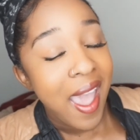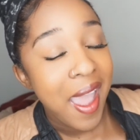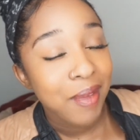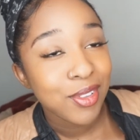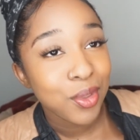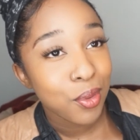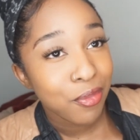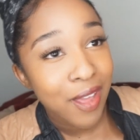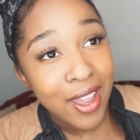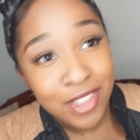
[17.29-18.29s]
I have a
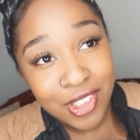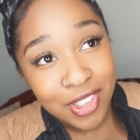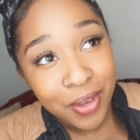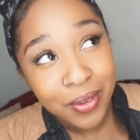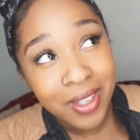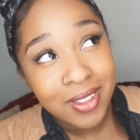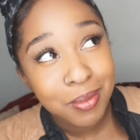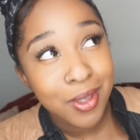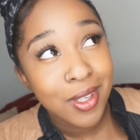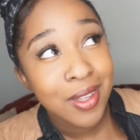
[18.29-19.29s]
school fashion show
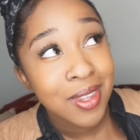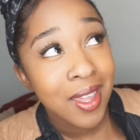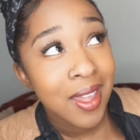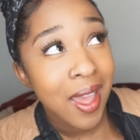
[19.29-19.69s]
next month.